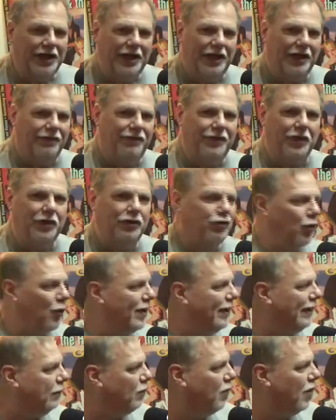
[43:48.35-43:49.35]
if you're
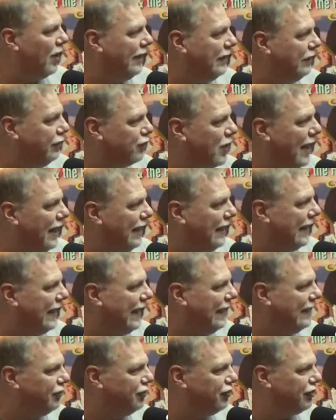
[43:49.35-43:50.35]
21 and trying to
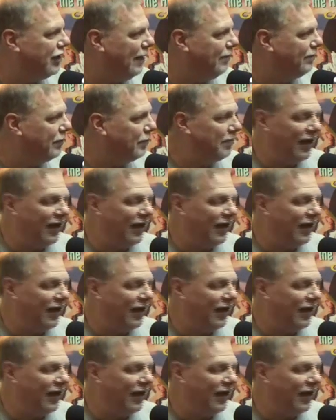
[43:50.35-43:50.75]
get in shape